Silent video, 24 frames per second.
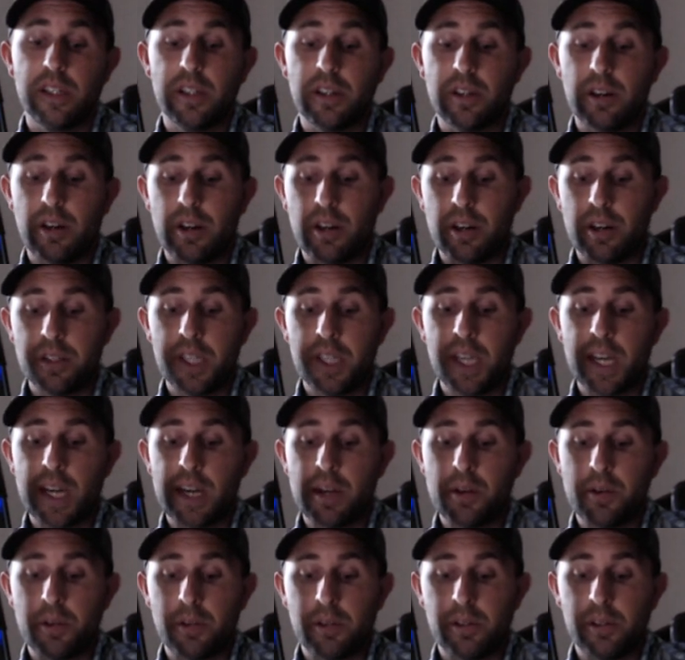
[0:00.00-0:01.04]
on the
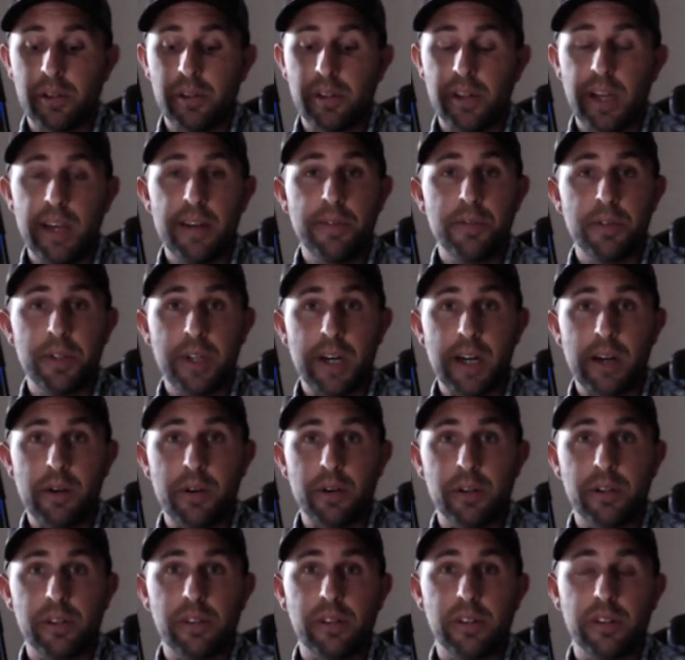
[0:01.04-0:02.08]
hour, every
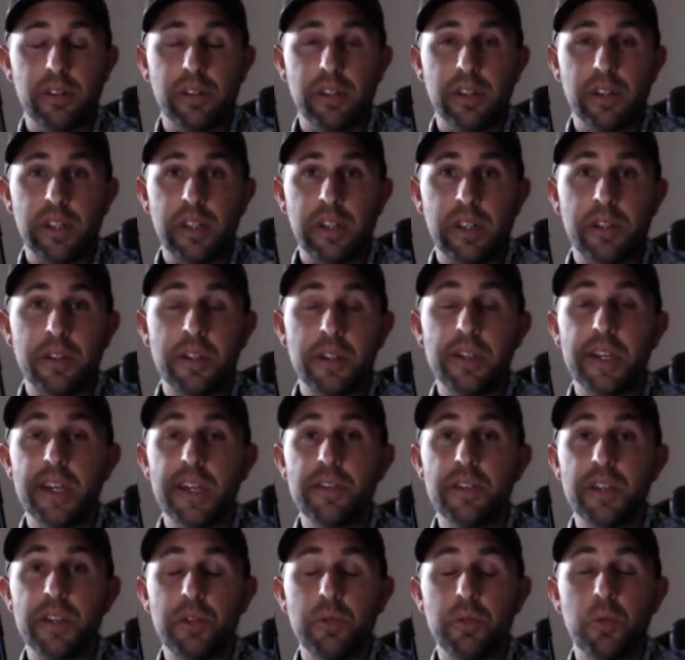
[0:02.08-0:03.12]
hour, on the days
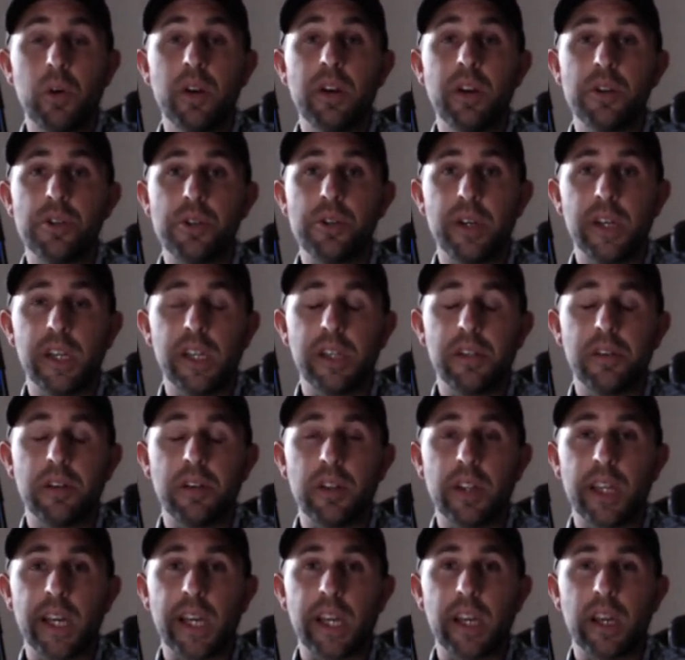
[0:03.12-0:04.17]
that you want to train,
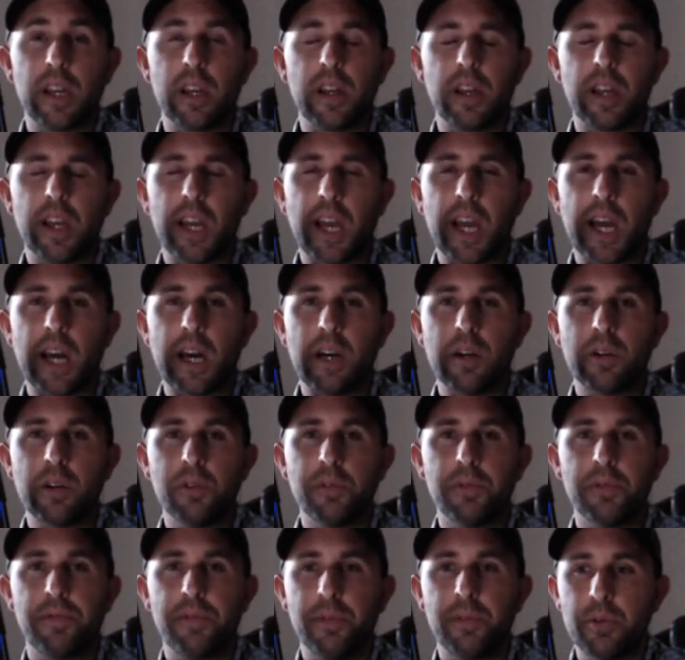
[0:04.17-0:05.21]
like how
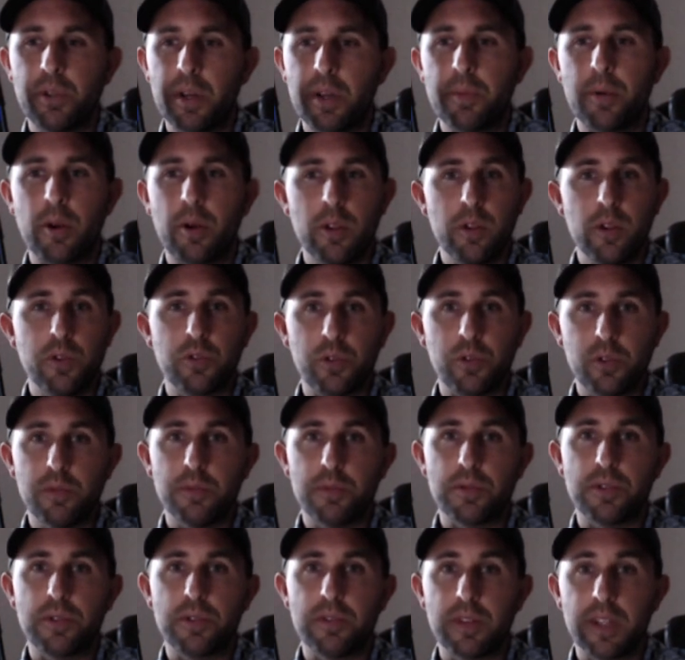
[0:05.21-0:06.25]
filled up are those
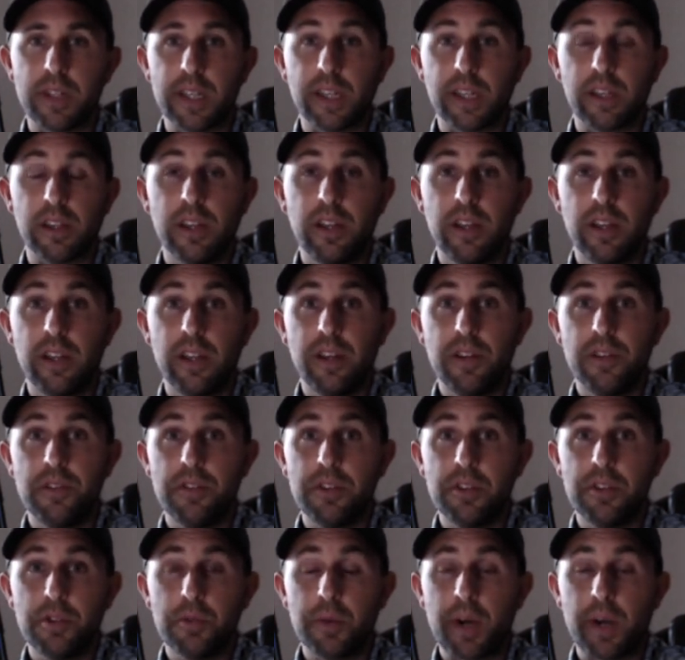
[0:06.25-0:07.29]
groups? Like, do
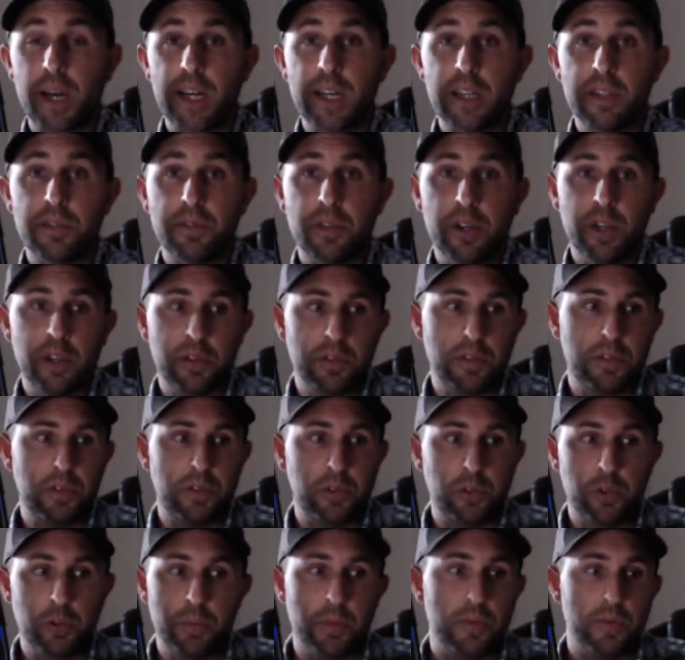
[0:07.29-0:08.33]
you have a
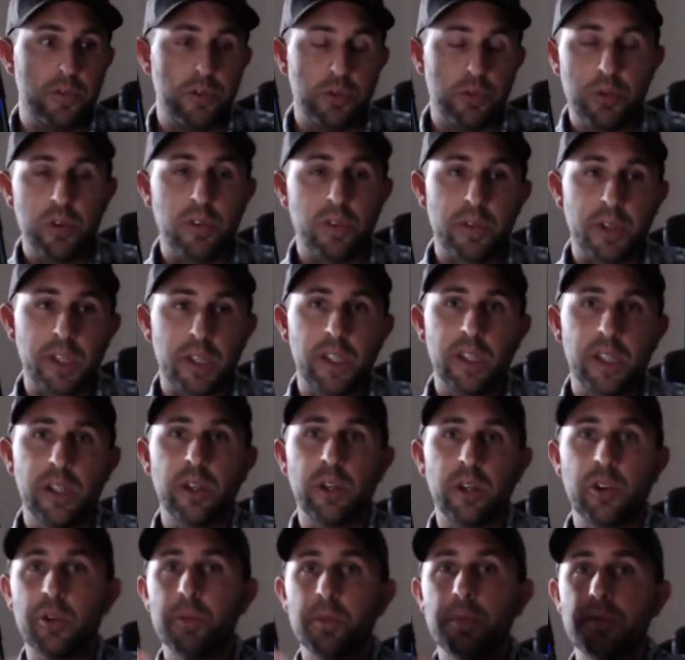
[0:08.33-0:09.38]
group of two over here, a
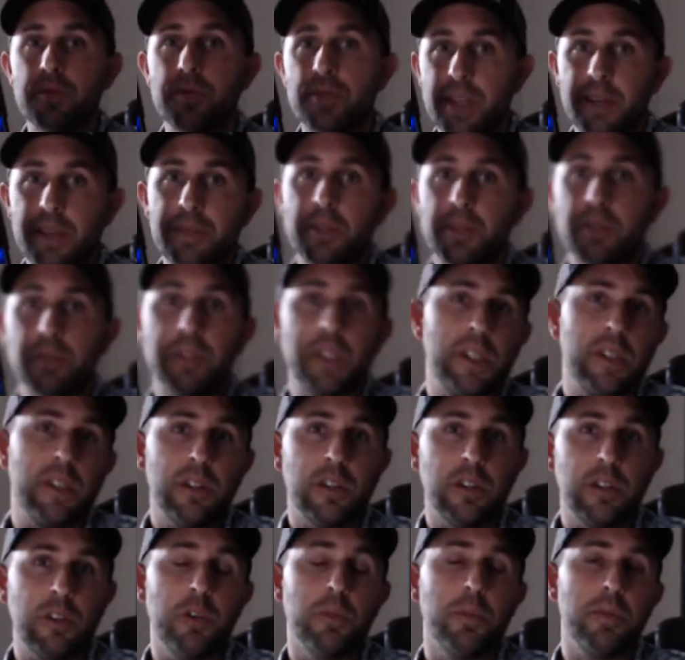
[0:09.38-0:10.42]
group of seven over here,
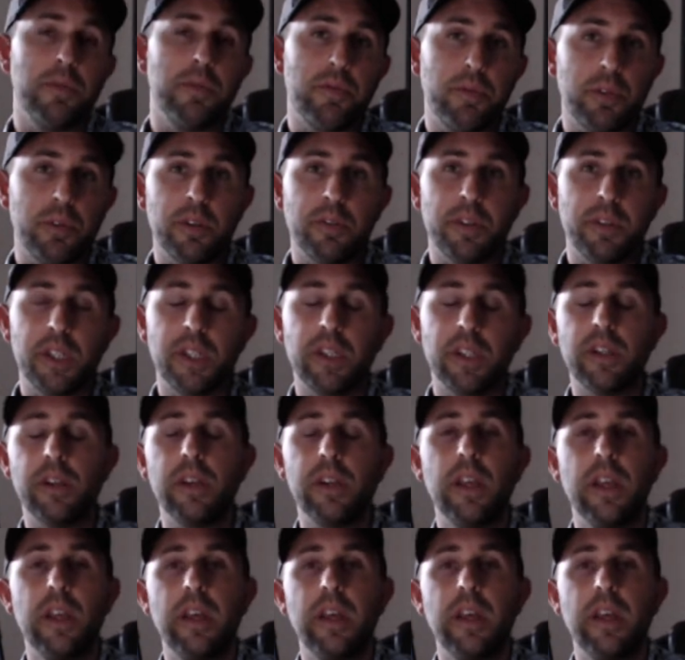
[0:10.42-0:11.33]
a group of three over here?